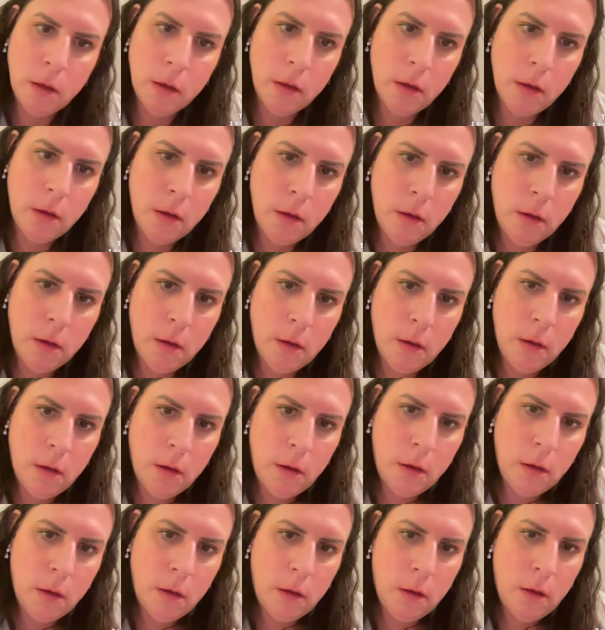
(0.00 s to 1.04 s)

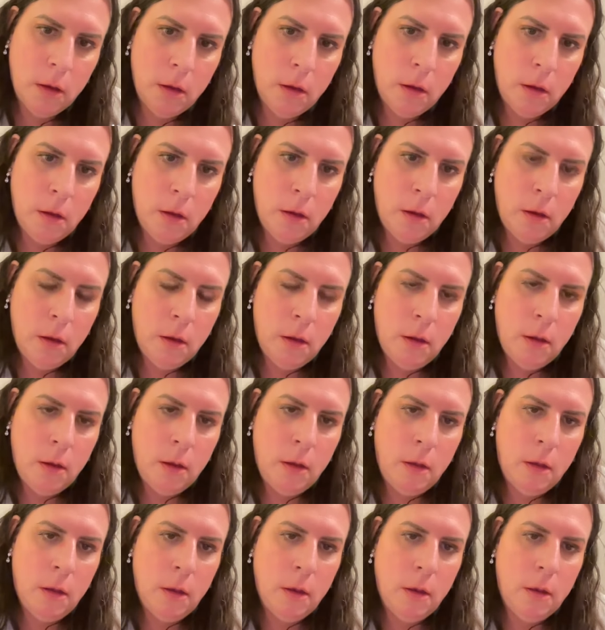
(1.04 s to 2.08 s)

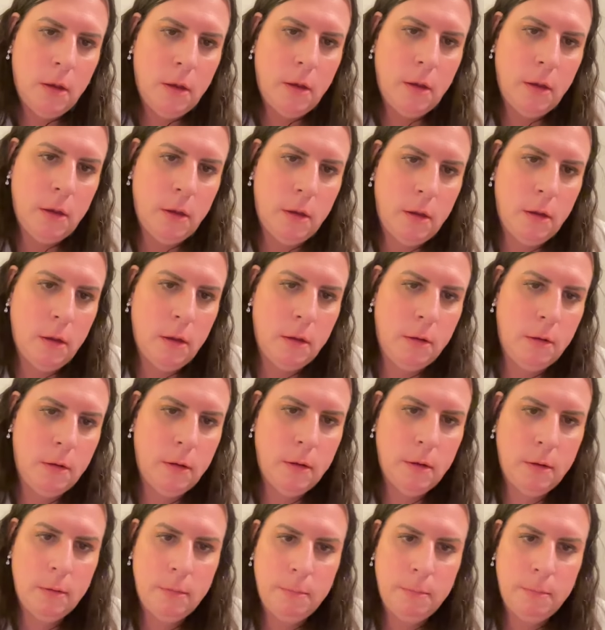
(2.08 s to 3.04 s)
Nobody speaks.